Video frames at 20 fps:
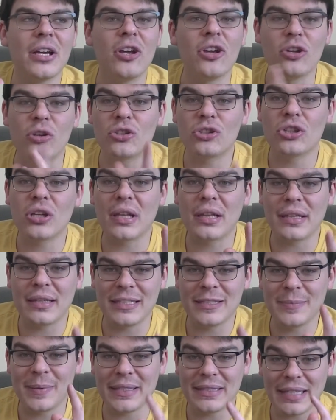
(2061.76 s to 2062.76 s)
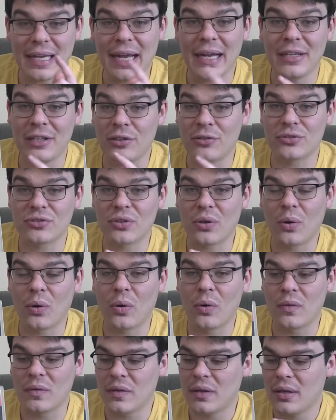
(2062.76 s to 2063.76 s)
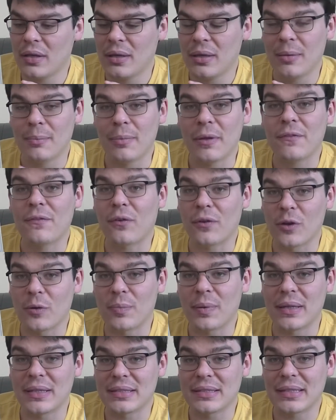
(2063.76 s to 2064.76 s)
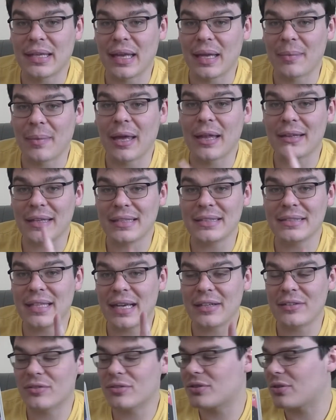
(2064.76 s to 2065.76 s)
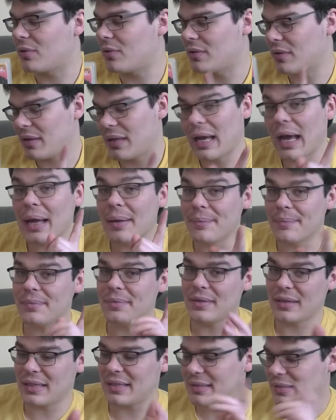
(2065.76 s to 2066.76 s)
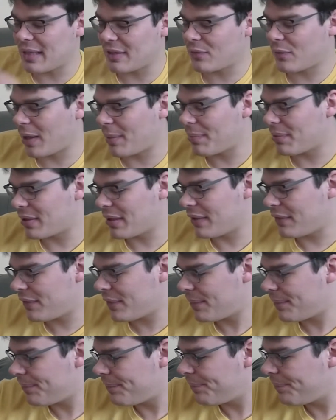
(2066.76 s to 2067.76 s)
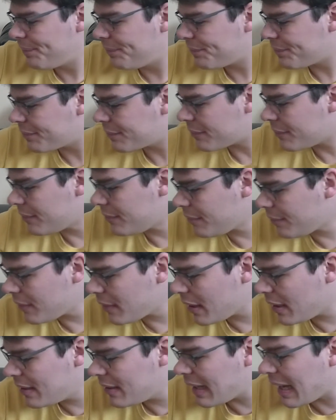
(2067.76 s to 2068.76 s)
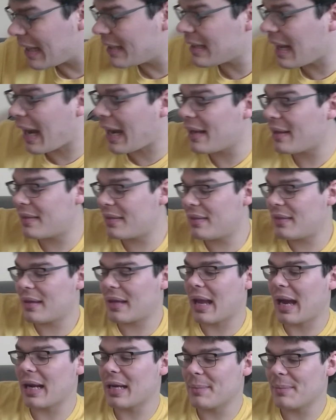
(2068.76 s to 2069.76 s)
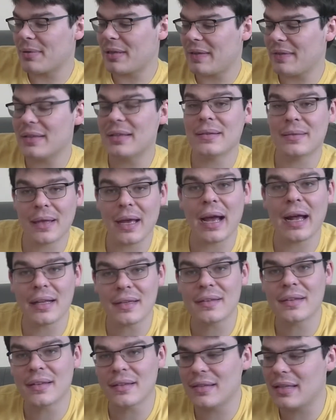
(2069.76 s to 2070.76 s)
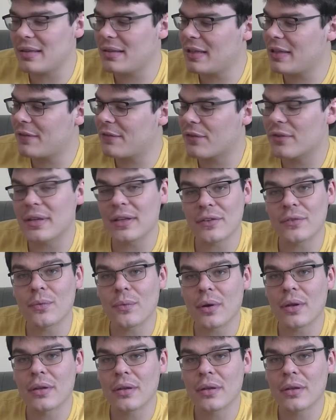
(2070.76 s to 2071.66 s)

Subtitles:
should at least be 10 years old before you play this game. At least 10 years old. At least that's what I believe. And I kind of believe, honestly, the same thing for this one.